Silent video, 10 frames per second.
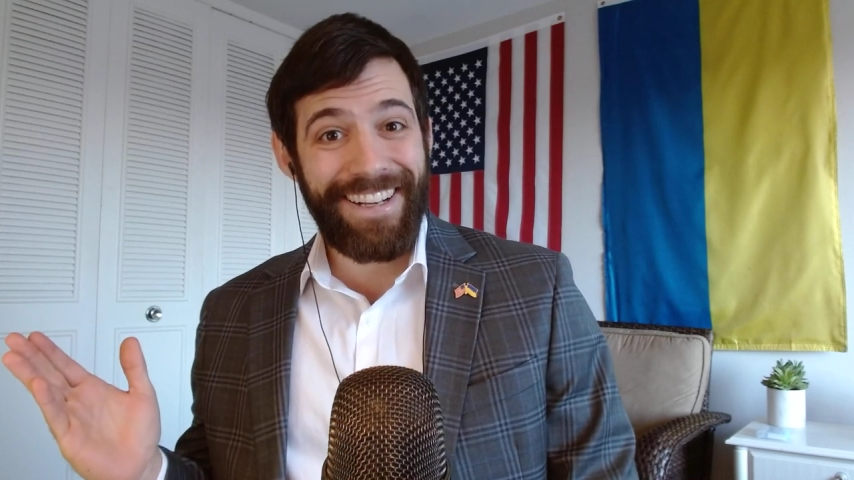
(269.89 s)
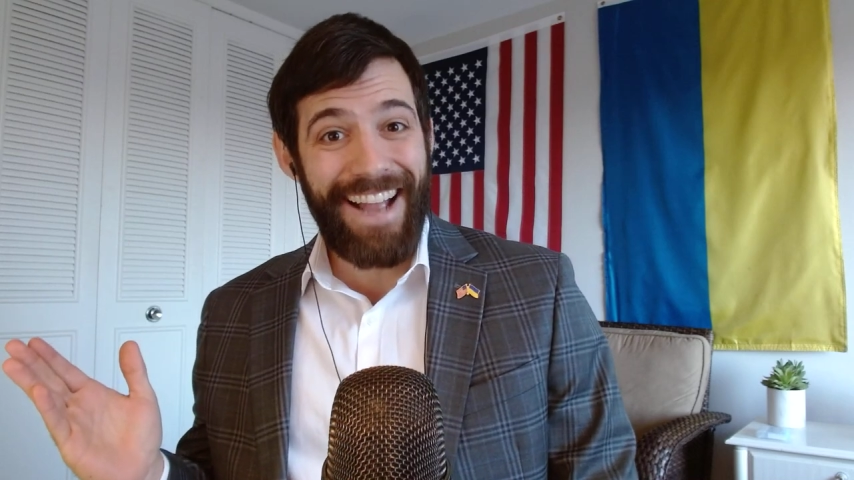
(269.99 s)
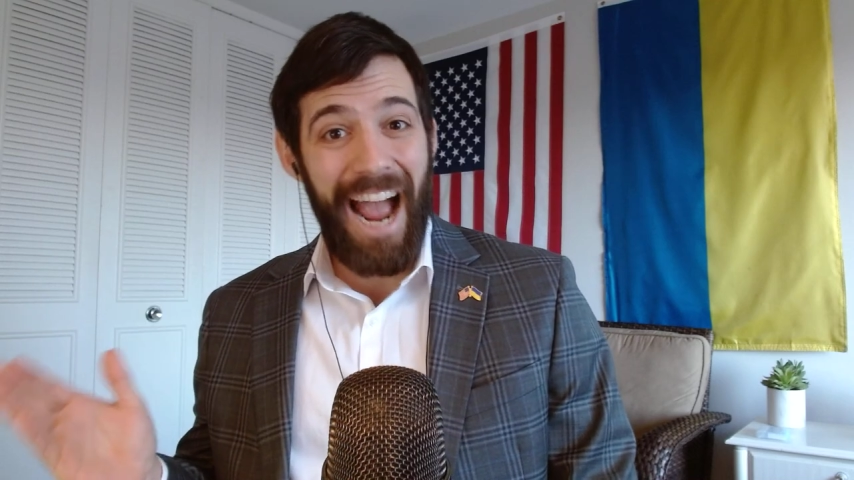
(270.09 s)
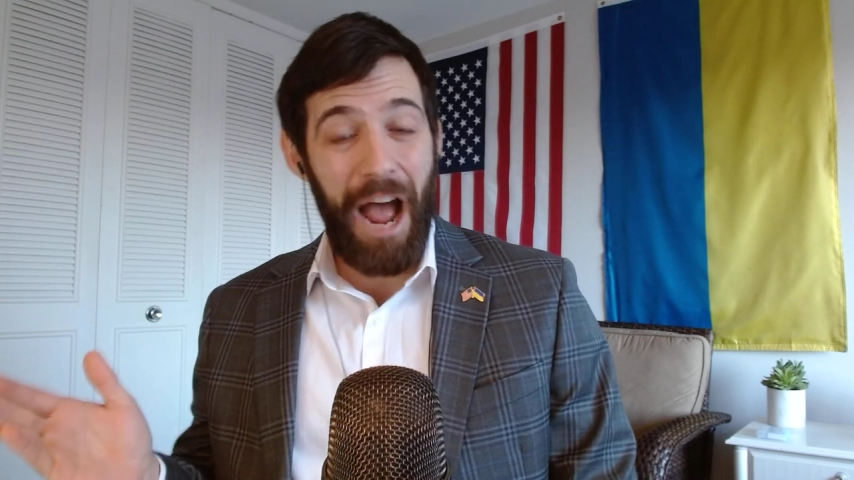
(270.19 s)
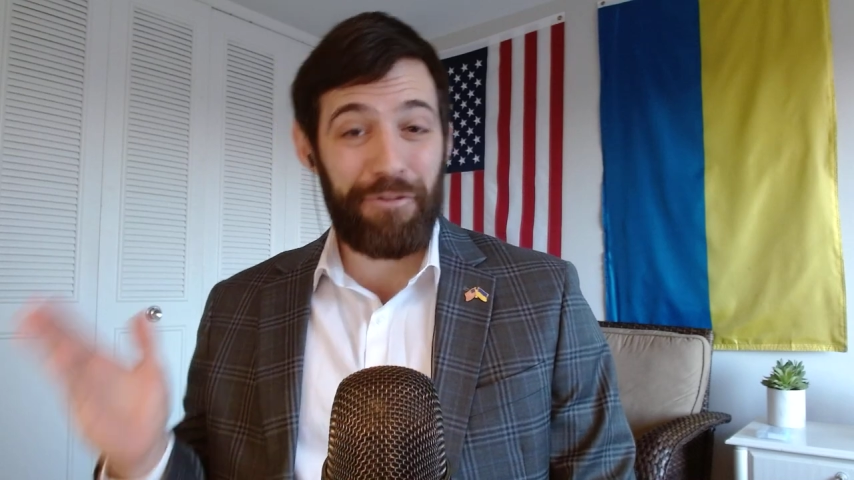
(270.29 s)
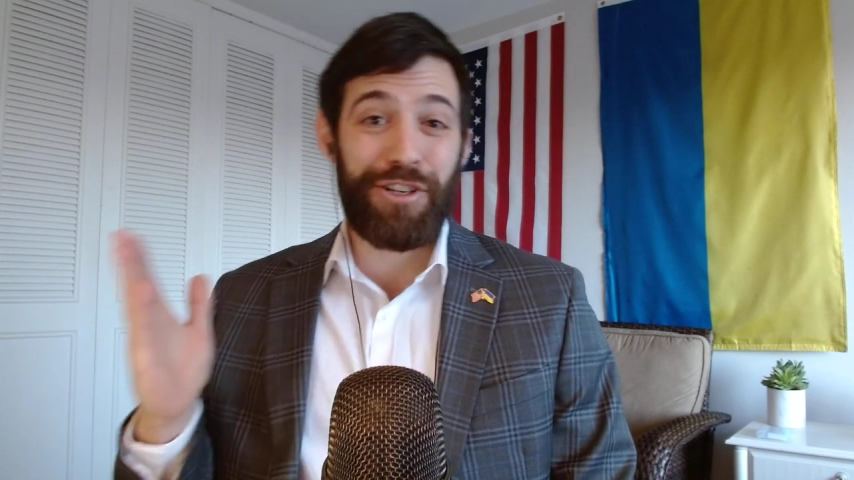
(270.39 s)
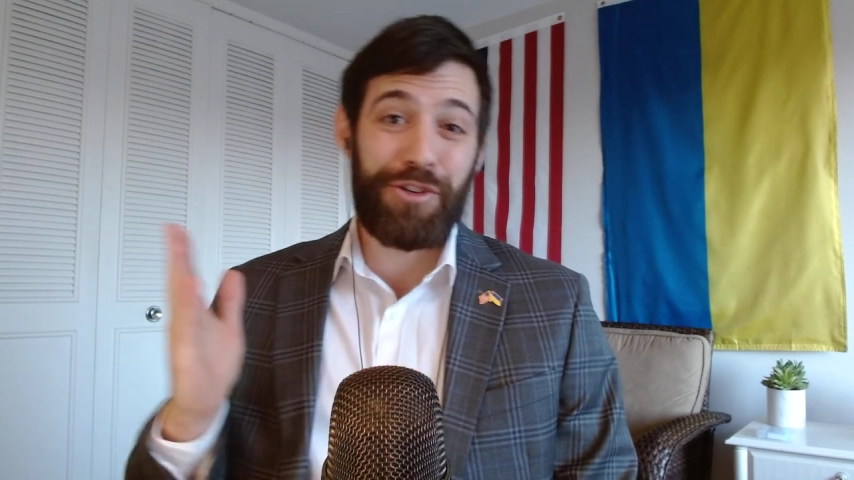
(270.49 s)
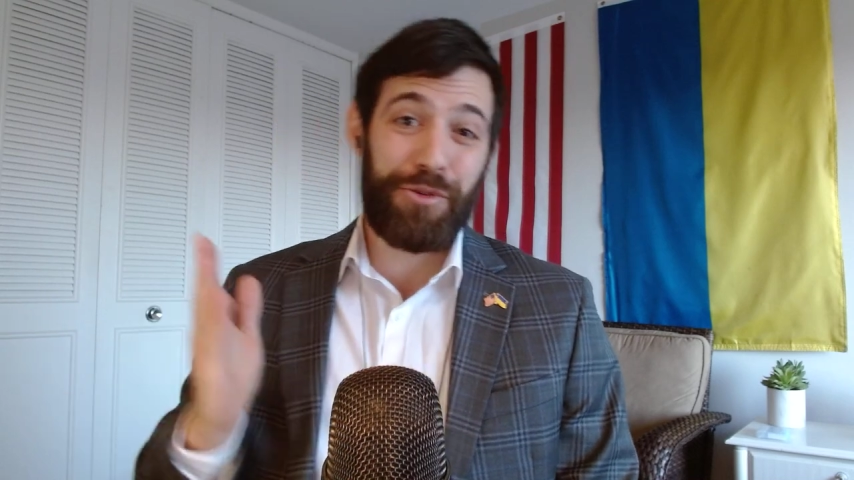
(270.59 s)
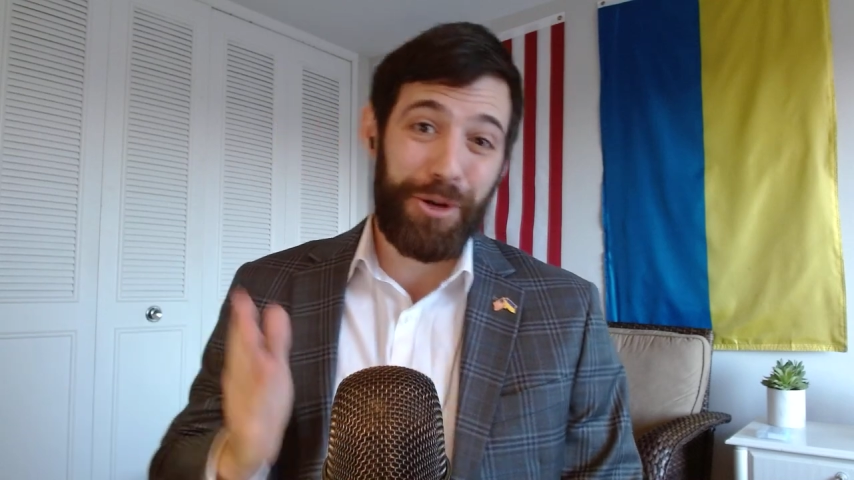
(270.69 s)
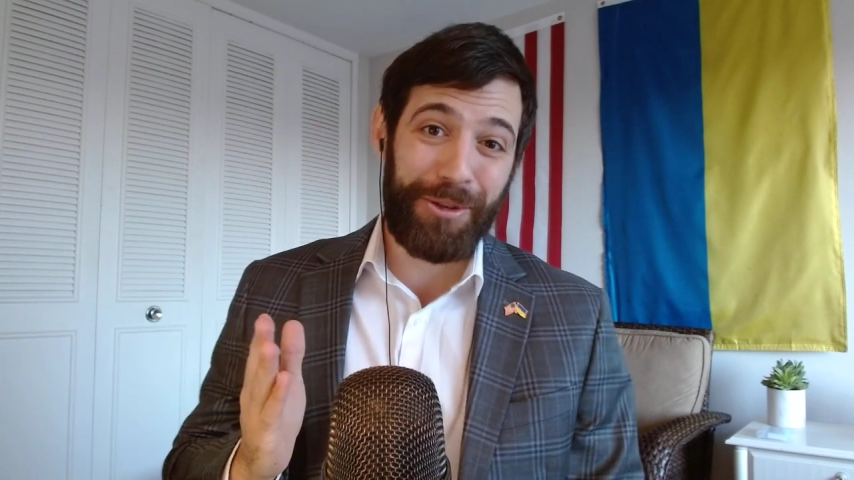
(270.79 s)
half
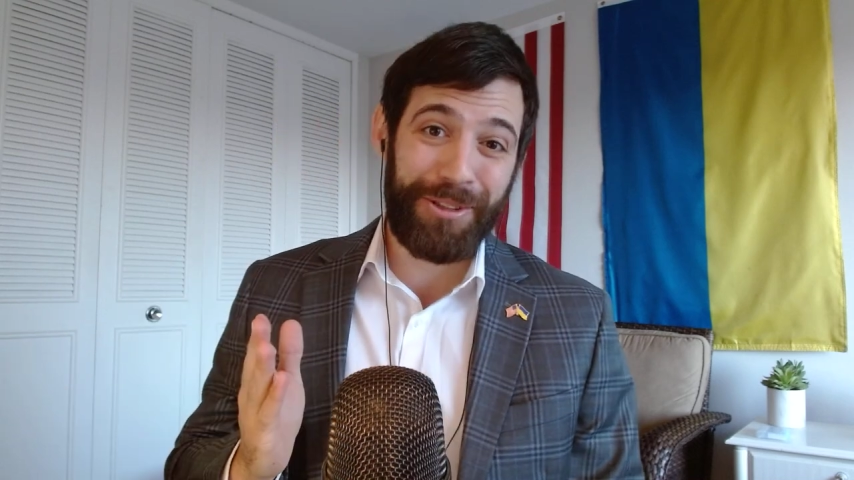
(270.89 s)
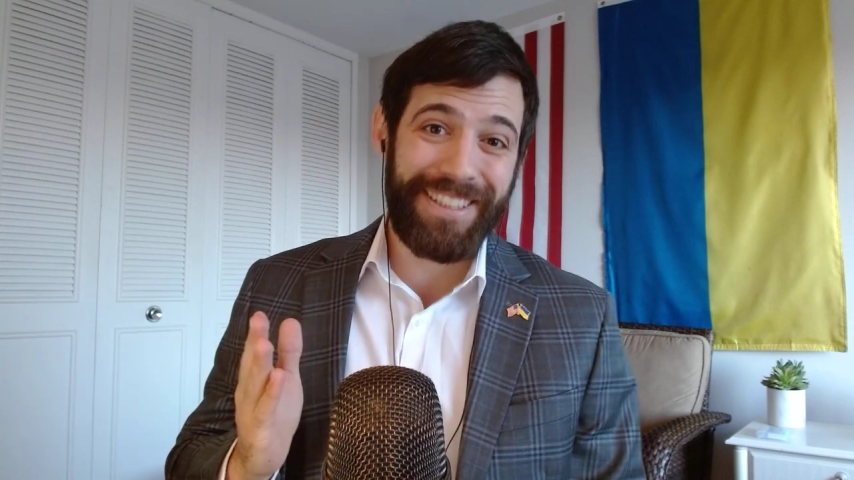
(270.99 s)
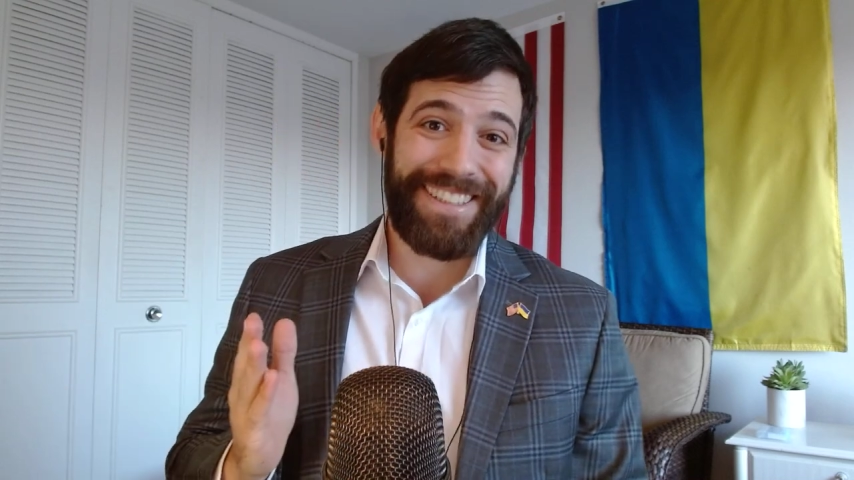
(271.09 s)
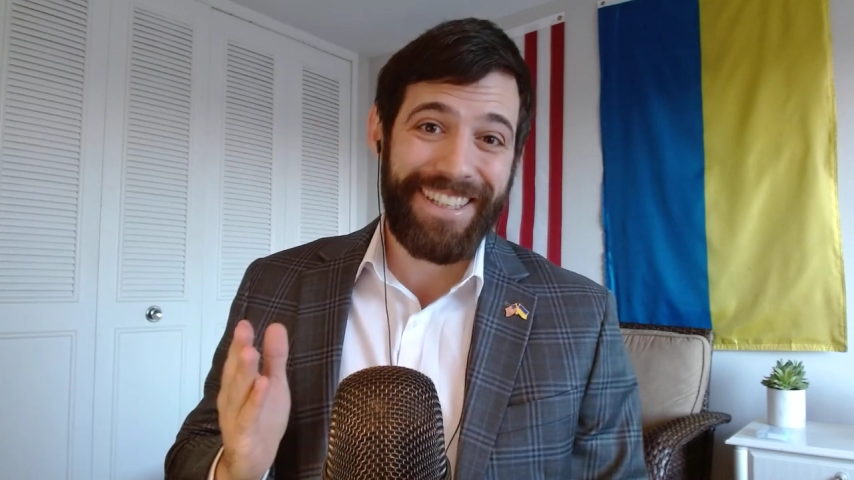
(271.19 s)
controlled